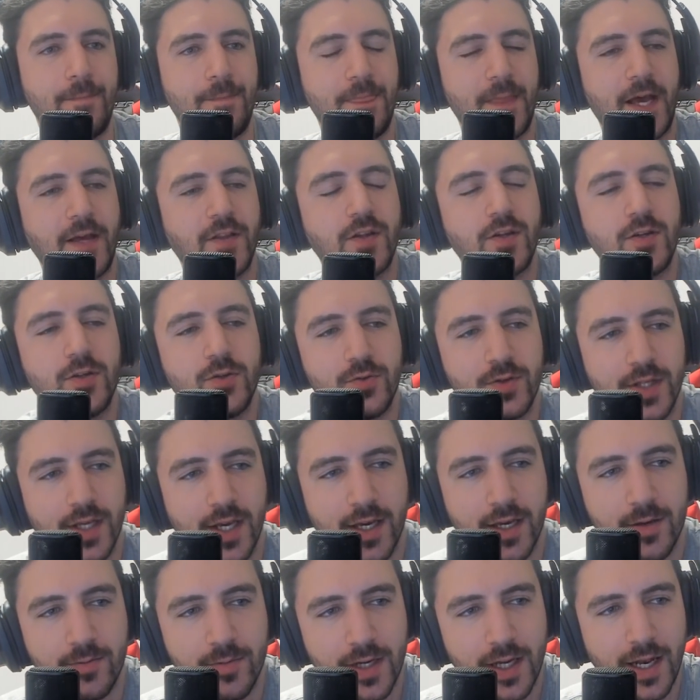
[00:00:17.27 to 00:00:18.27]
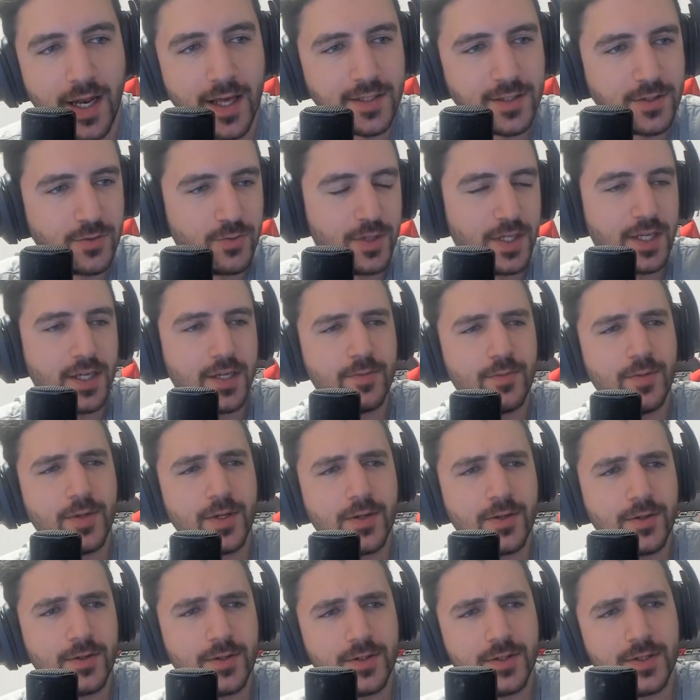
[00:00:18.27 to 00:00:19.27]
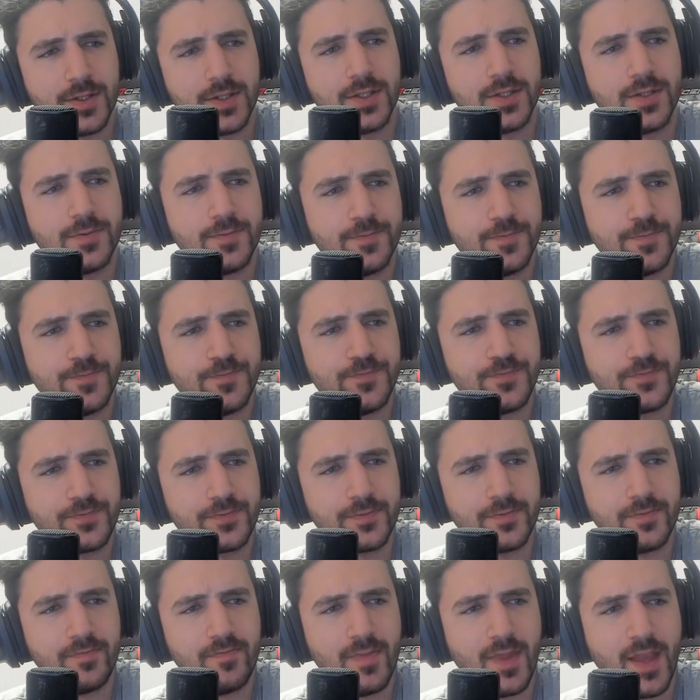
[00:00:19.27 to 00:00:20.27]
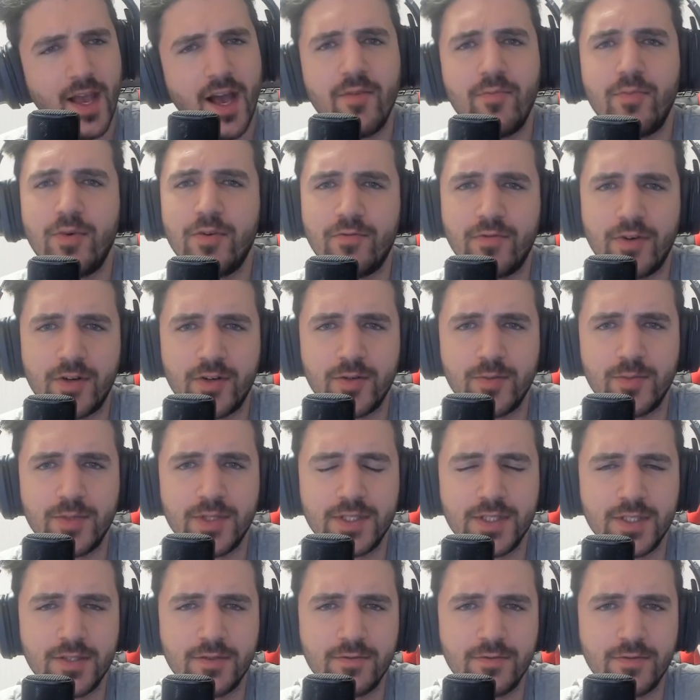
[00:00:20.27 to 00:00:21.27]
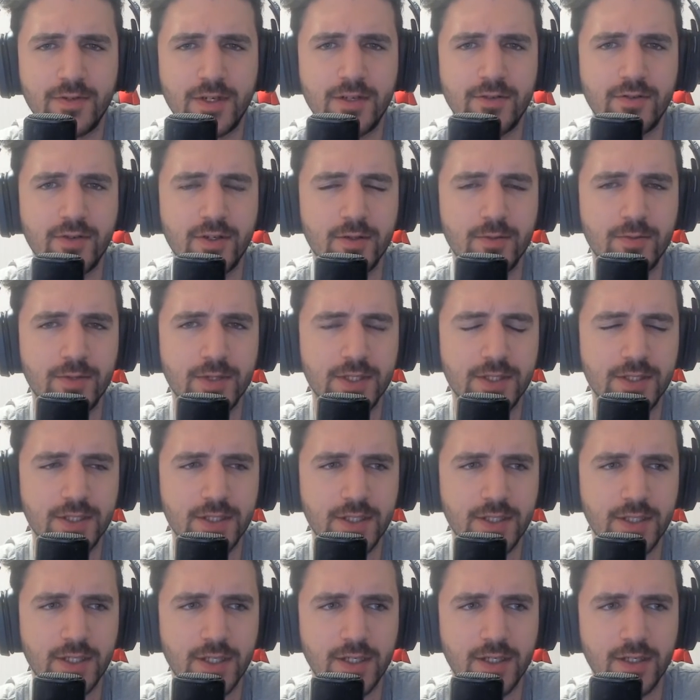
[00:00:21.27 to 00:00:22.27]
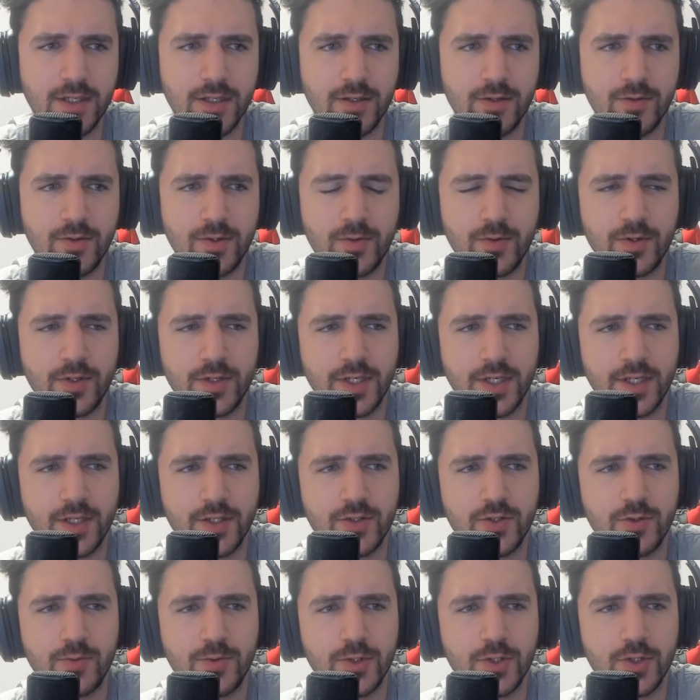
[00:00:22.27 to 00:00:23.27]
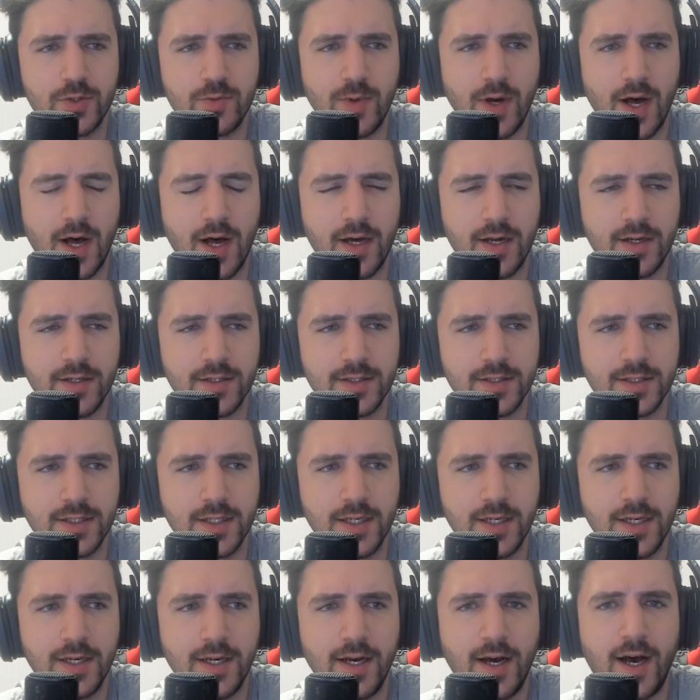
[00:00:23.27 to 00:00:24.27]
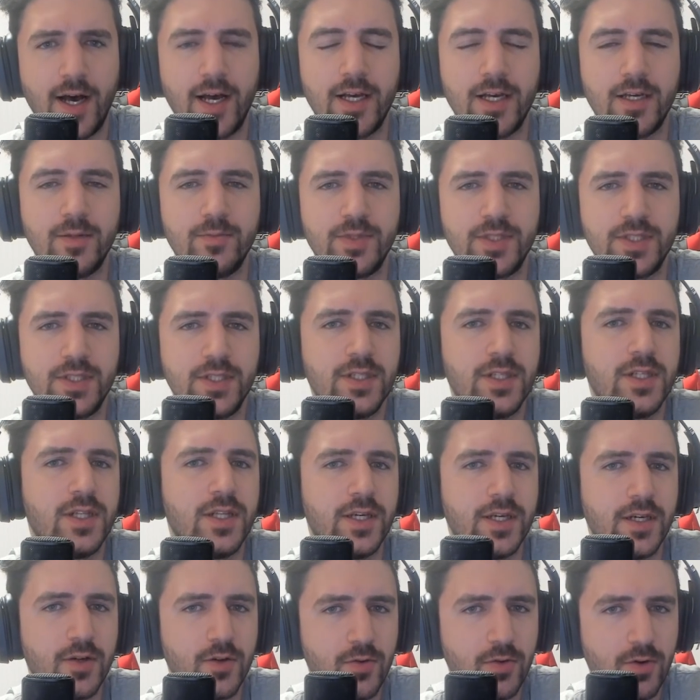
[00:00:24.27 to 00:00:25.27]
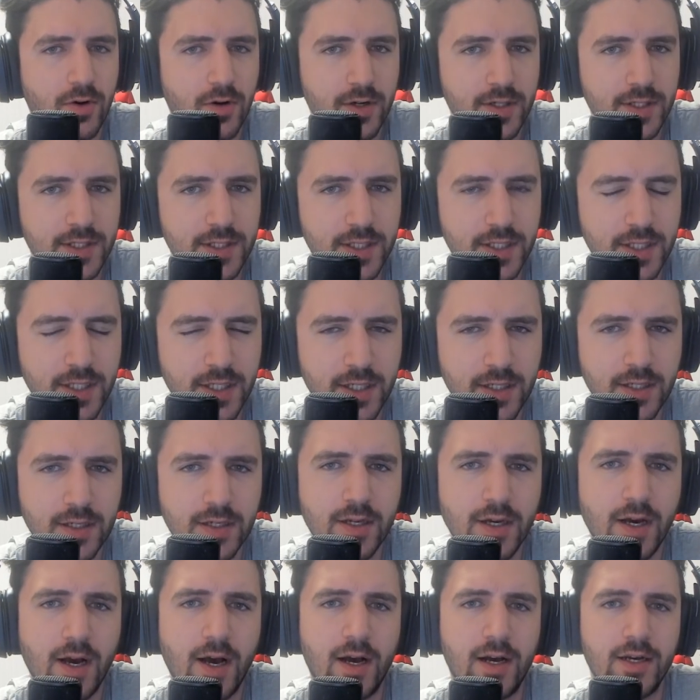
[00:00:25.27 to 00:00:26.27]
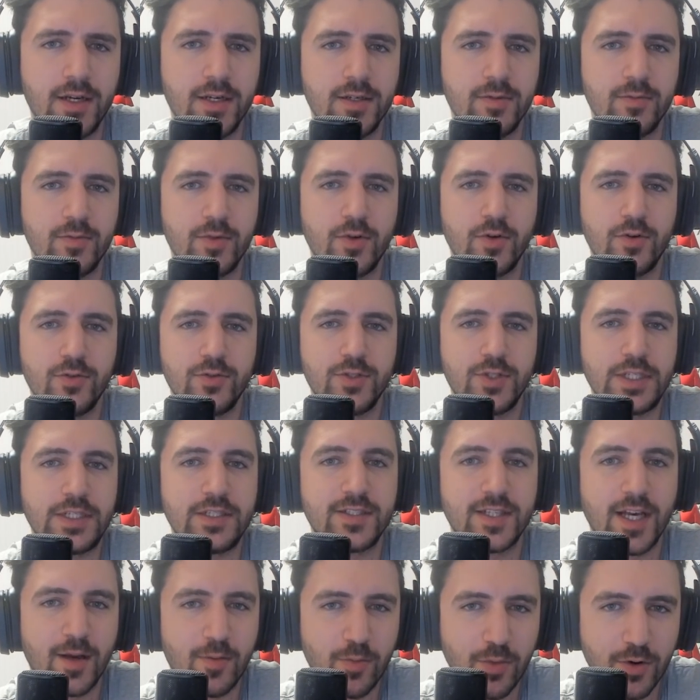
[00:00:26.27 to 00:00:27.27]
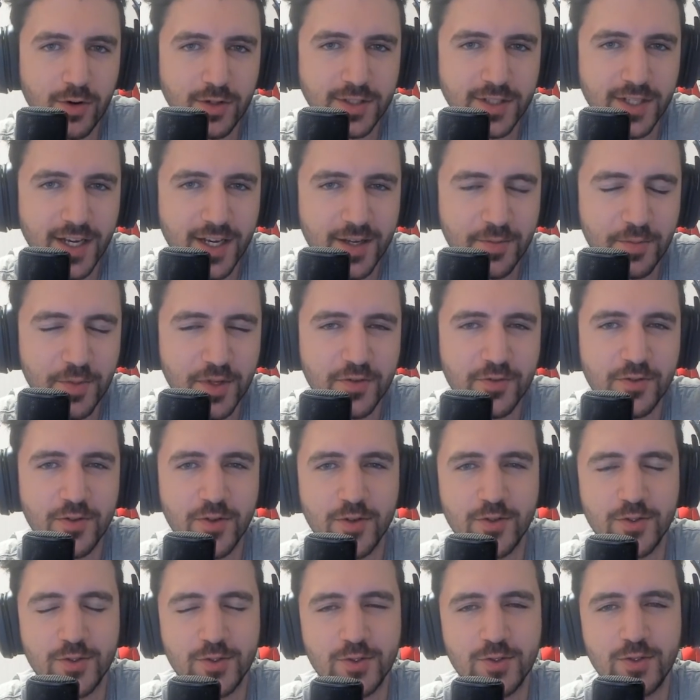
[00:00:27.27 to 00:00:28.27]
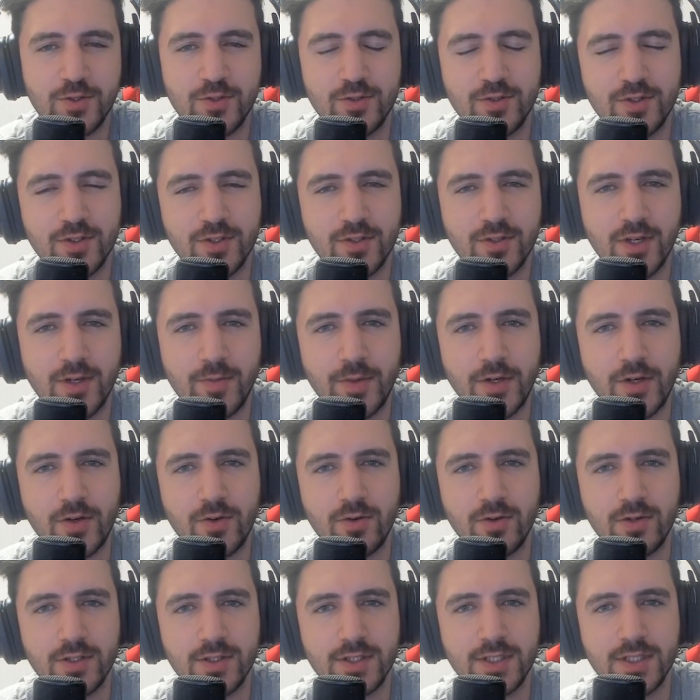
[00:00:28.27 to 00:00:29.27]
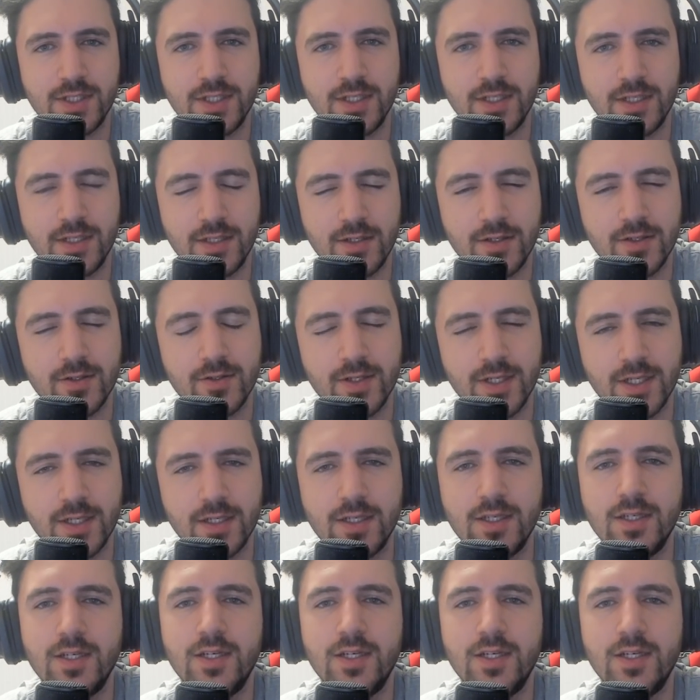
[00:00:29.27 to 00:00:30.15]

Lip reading: I didn't do the AMA last week because I've been very busy, very busy. We're working super hard. I am still in quarantine. I am coaching Sandbox Gaming. For those who don't know, I'm in quarantine in Korea.